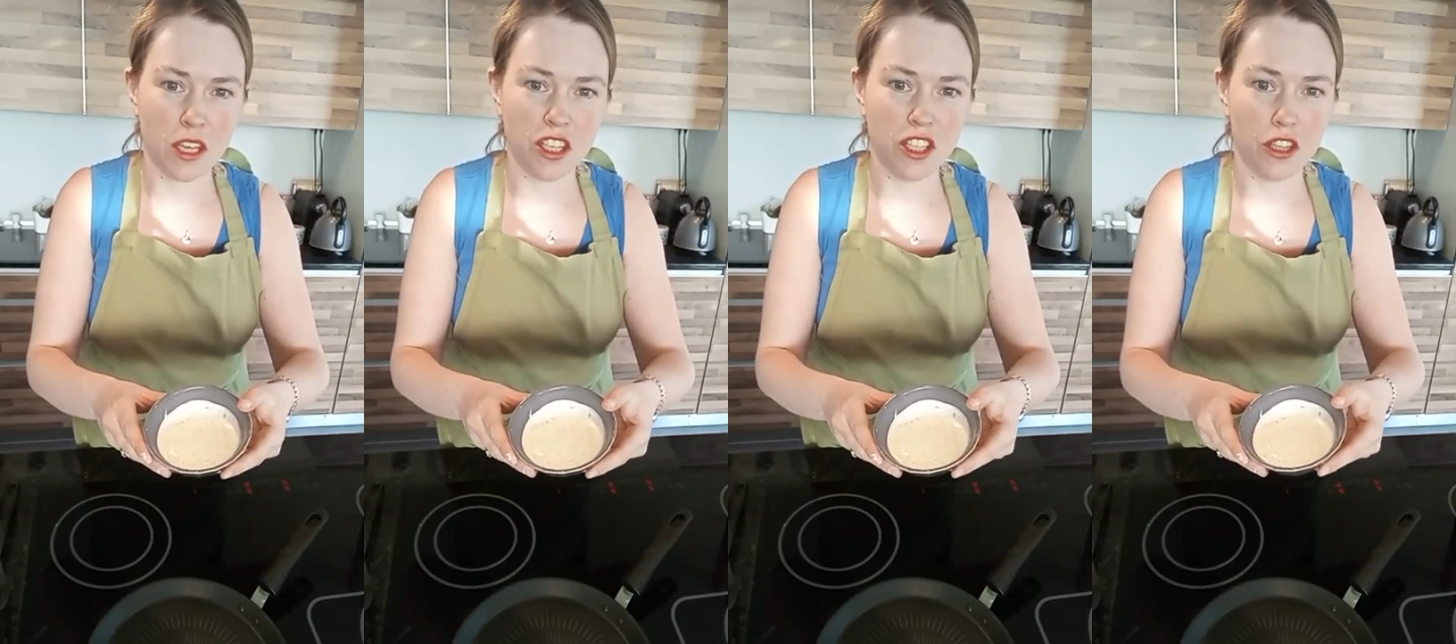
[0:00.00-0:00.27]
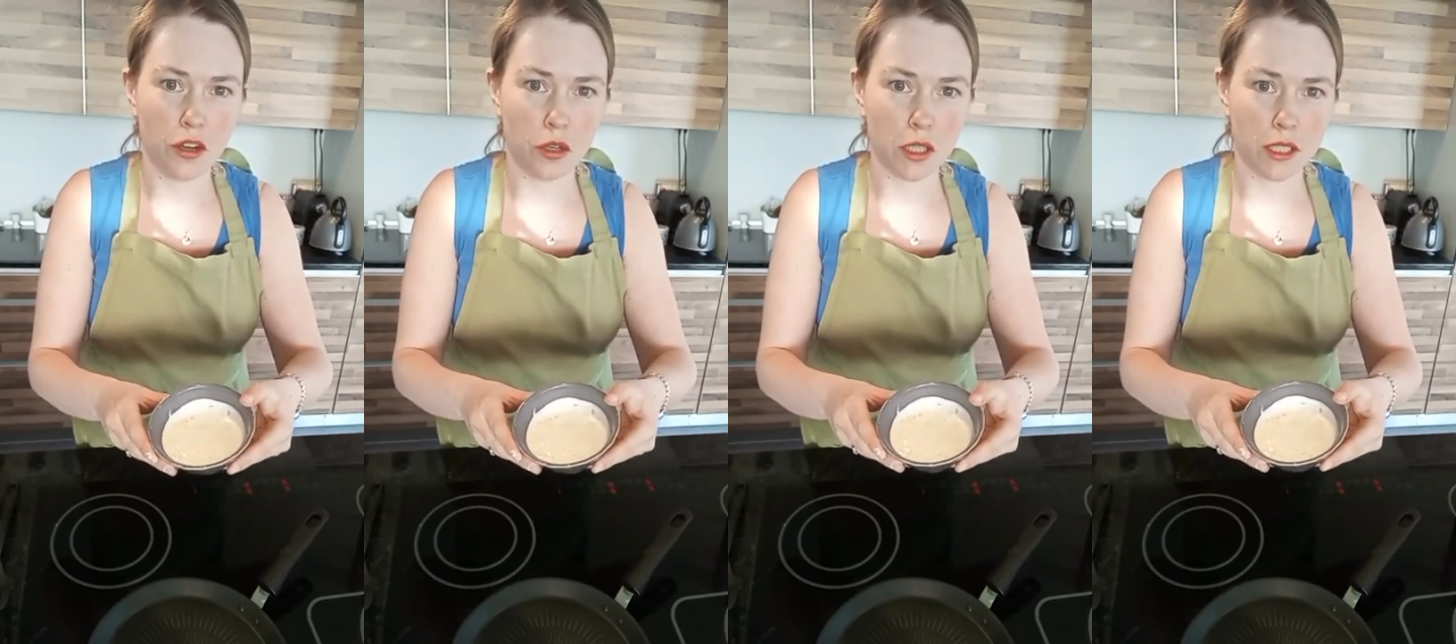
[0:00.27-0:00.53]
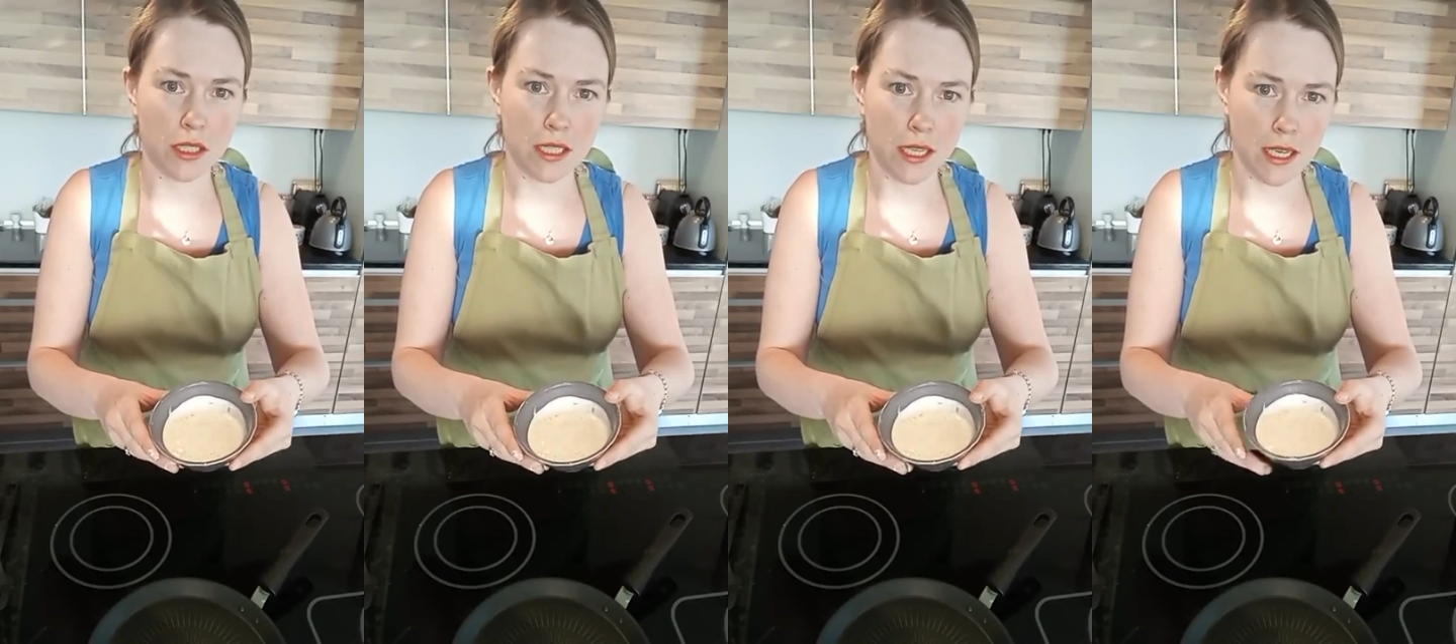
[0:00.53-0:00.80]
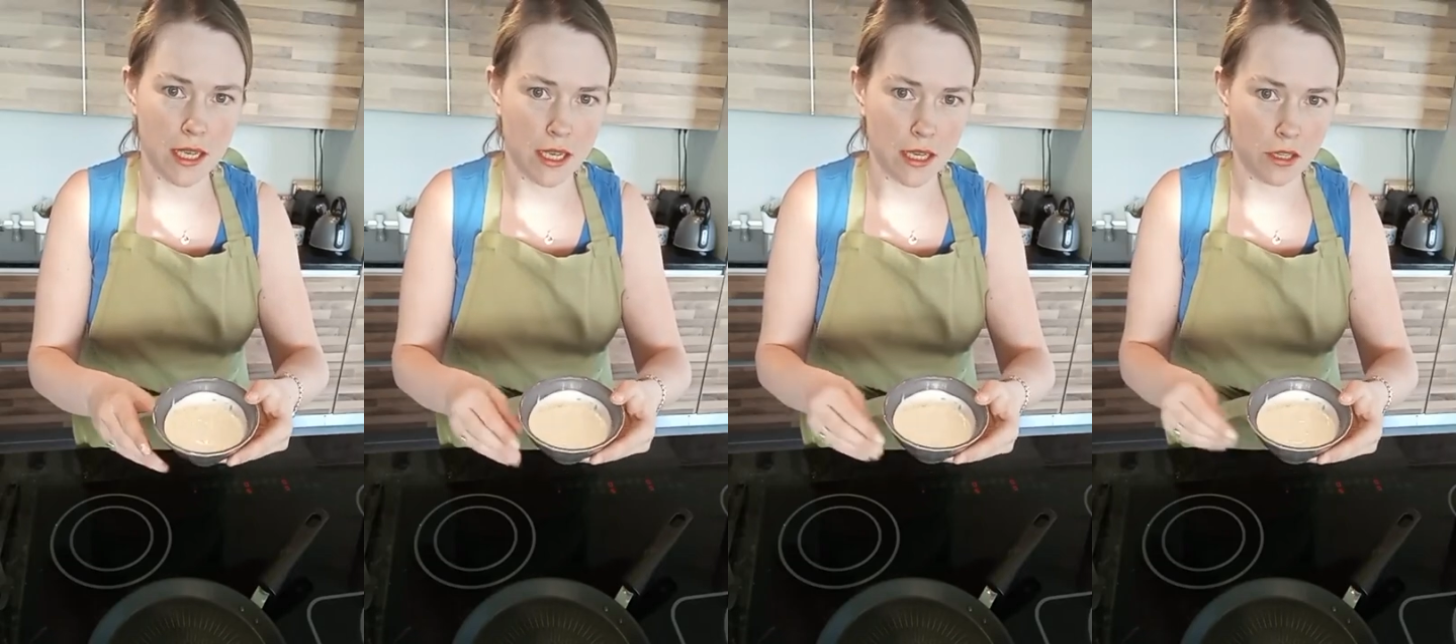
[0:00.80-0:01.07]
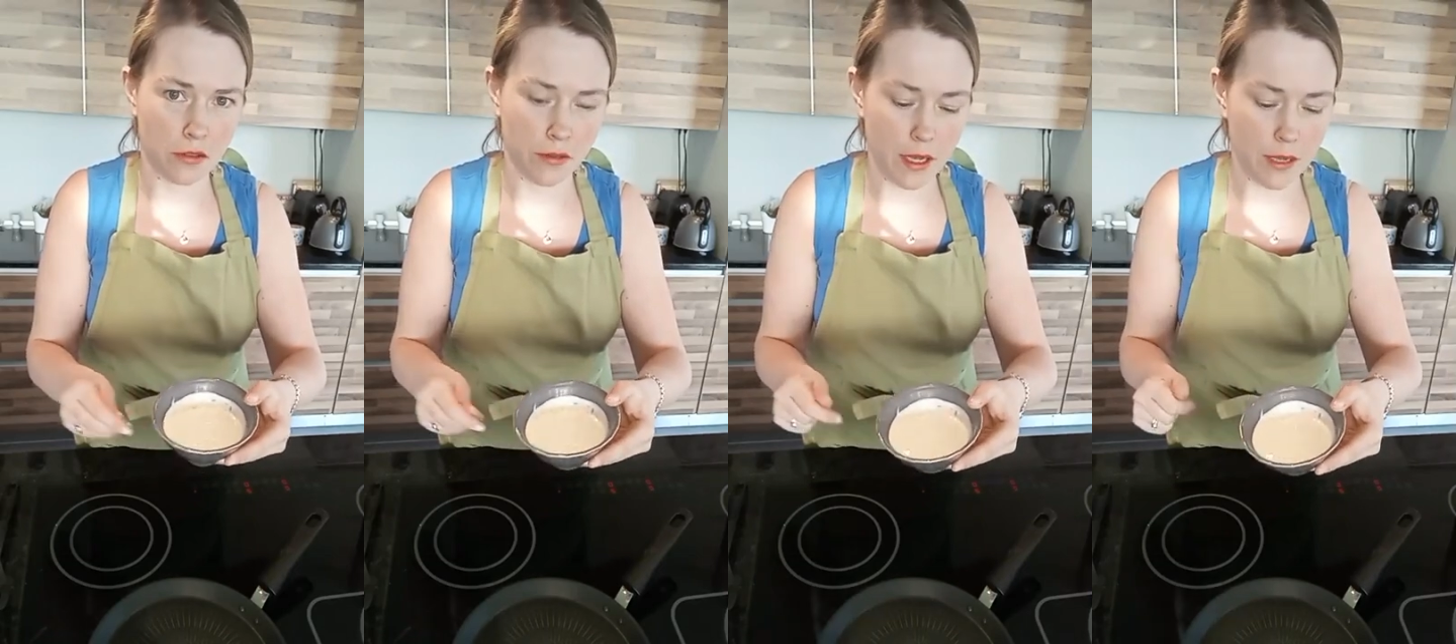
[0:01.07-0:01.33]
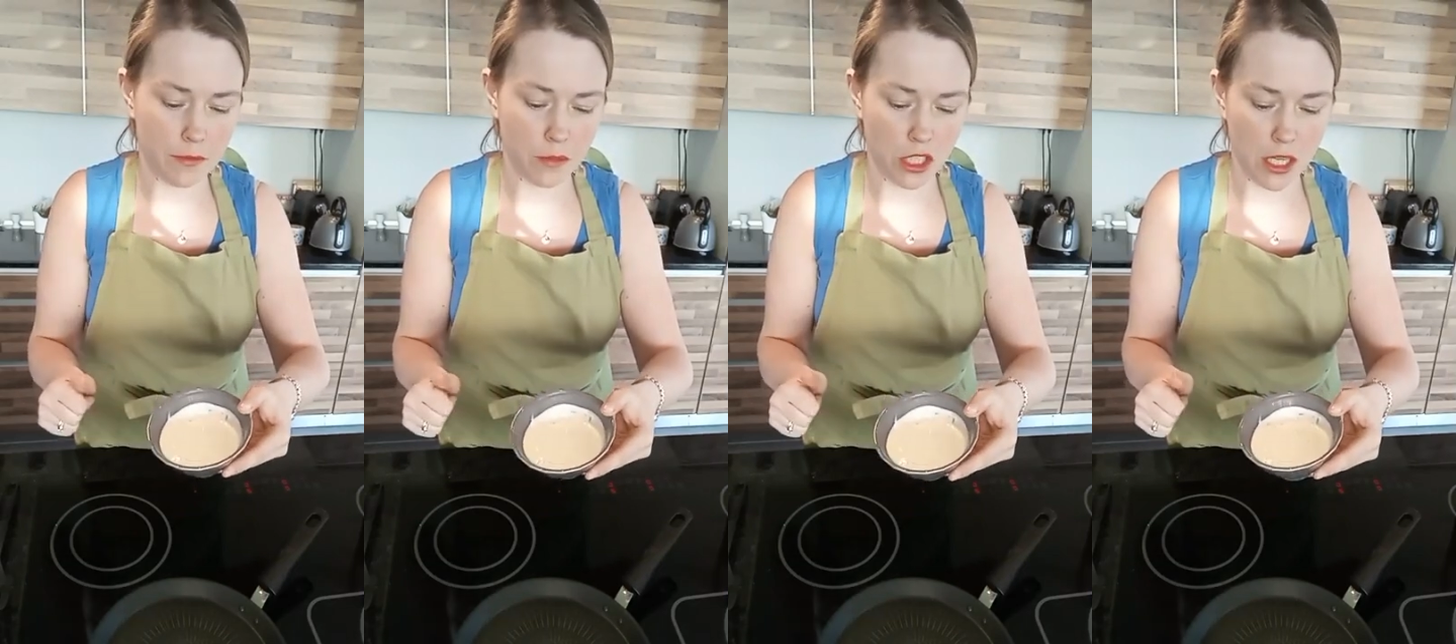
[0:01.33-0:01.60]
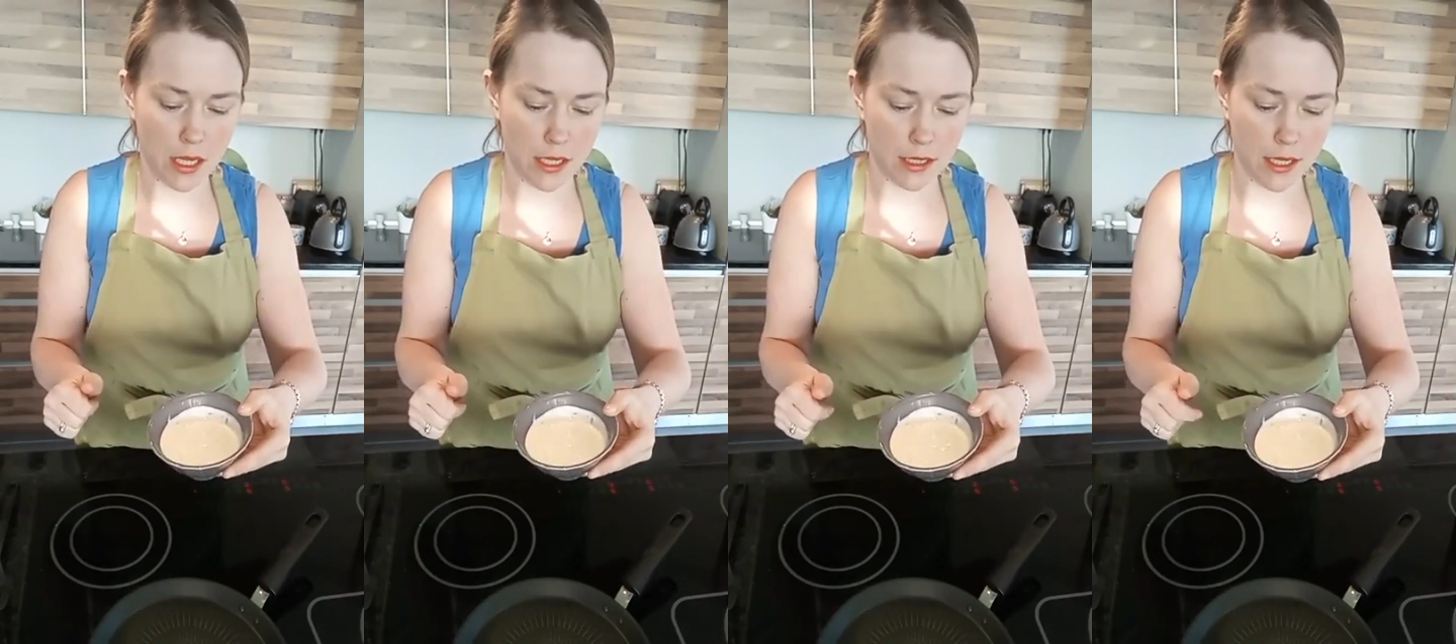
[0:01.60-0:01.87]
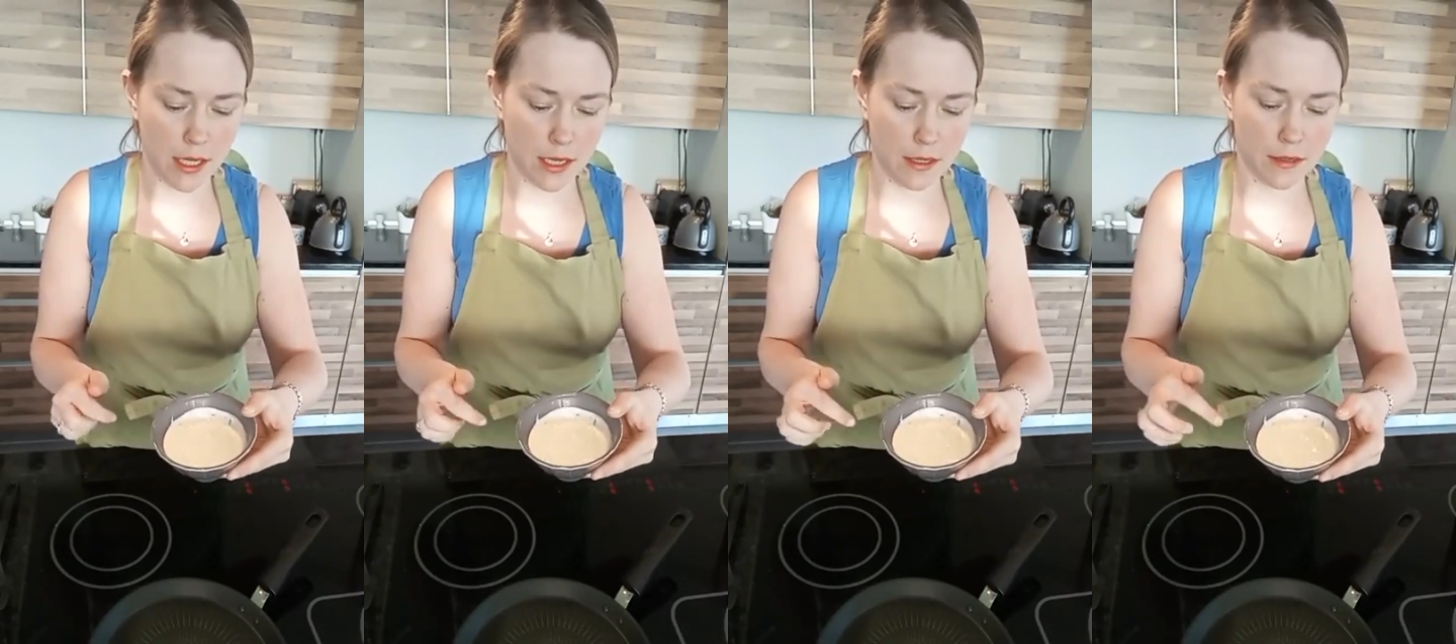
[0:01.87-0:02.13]
yogurty, cream,
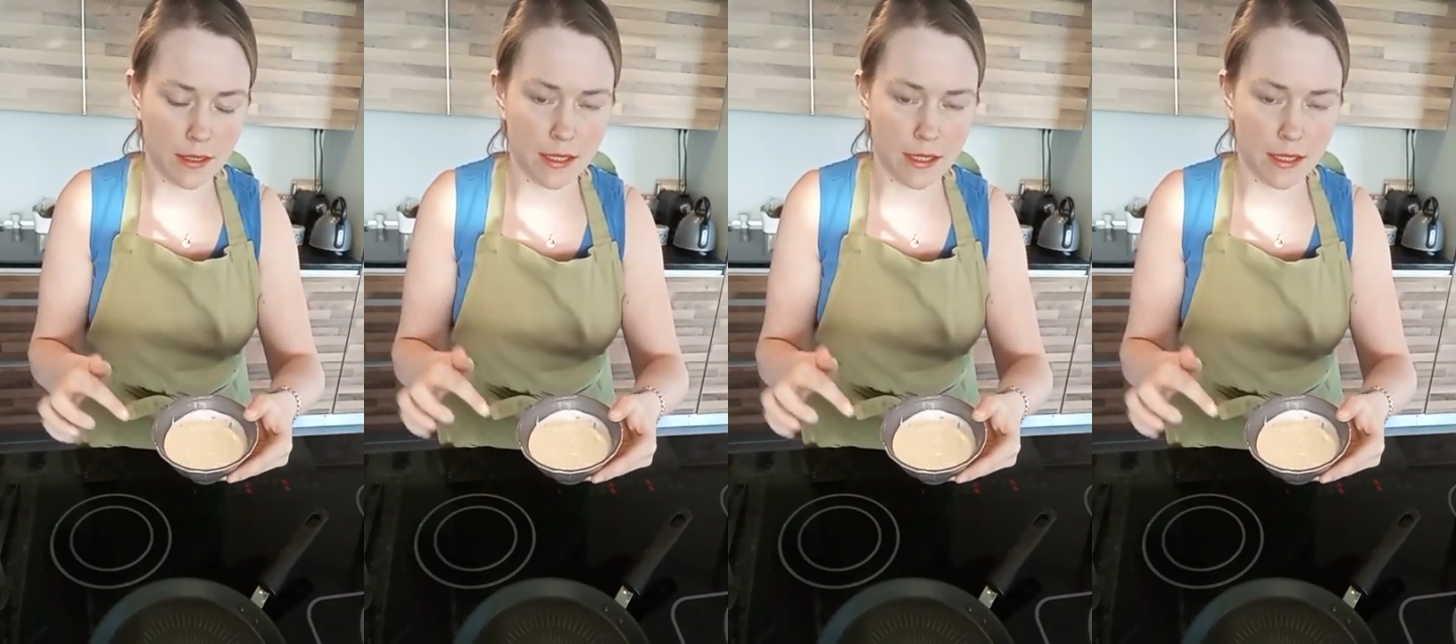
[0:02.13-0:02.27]
cheesy,